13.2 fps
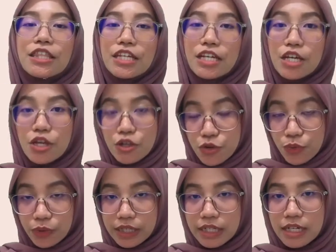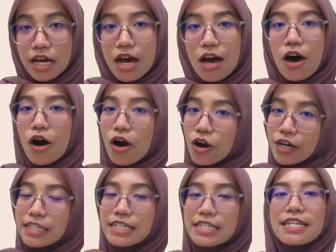The issuer
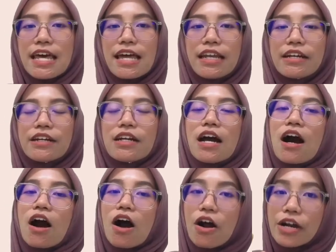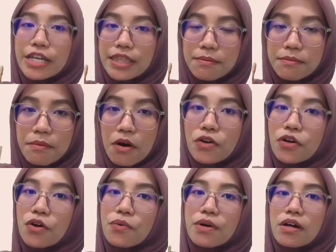or the seller or the
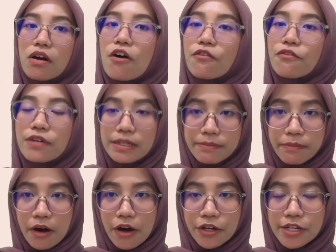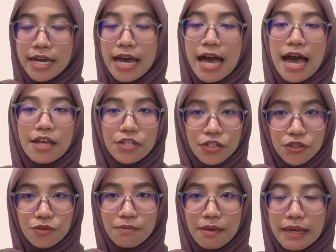borrower of a bond has
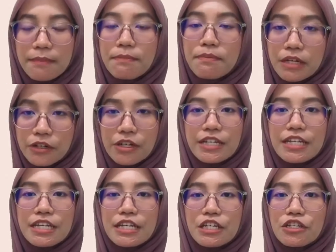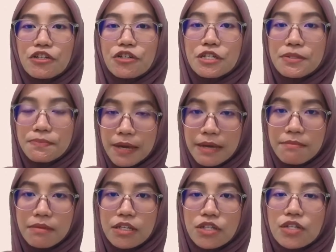to make periodic interest
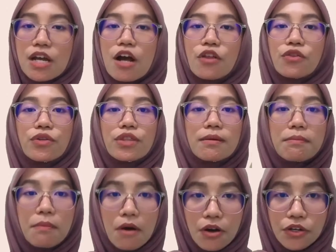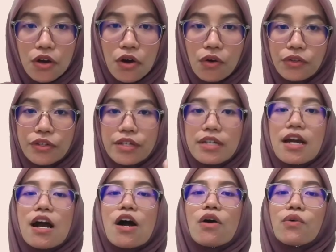payments to the bondholder,
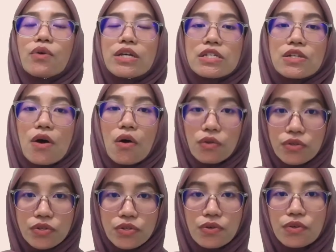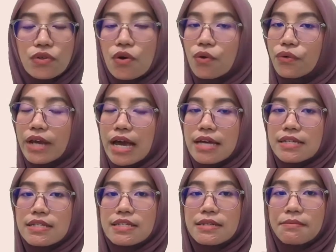who is also known
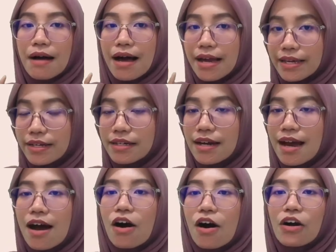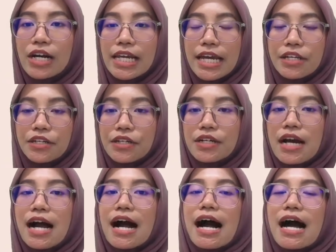as the buyer or
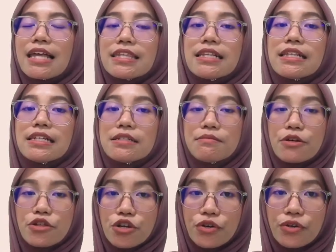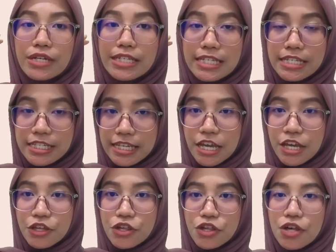lender, until a maturity
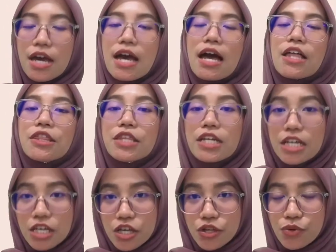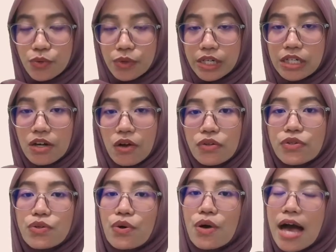stage. The issuer
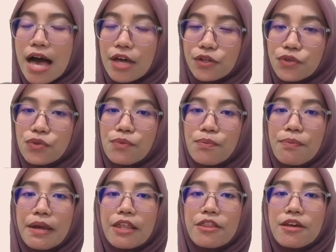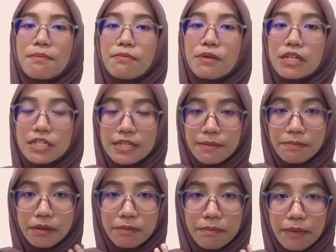also has to pay the
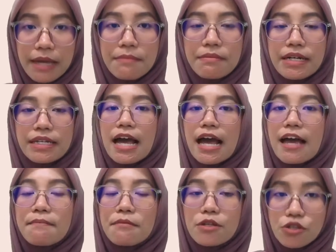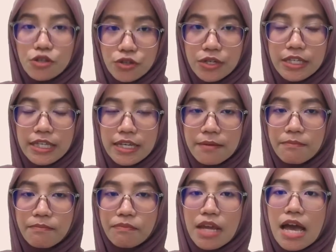principal payment at
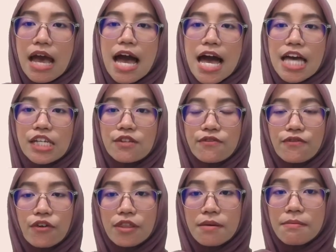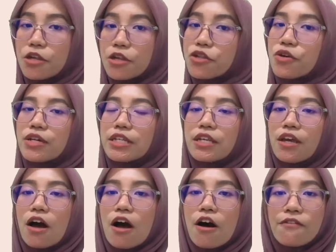maturity. As for
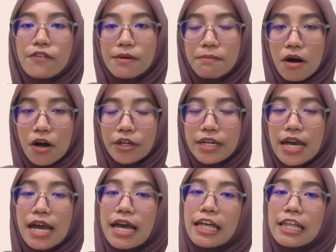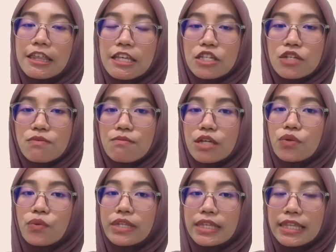maturity of a bond, it is
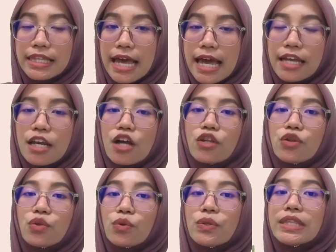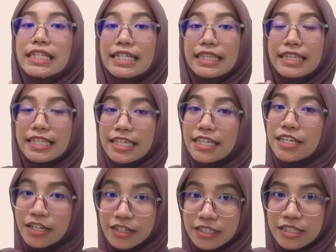between 10 to 30
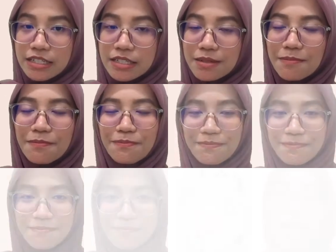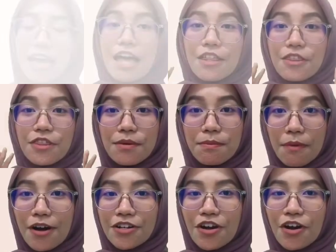years. The
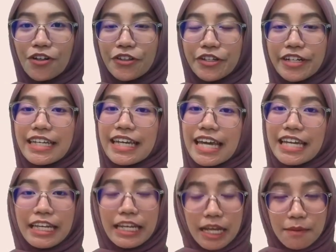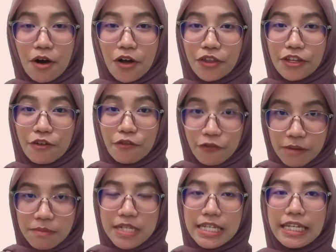bondholder can claim on the
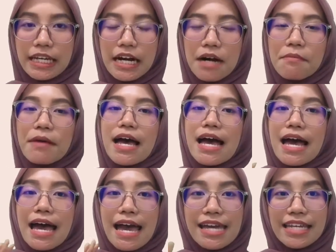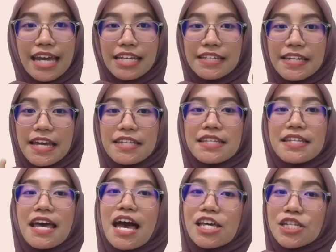firm's income and
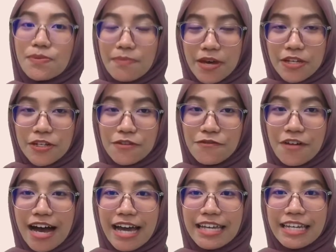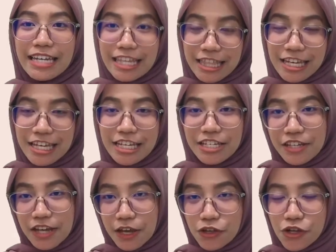assets as specified in the
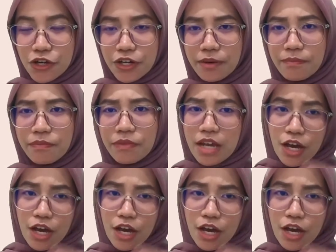indenture.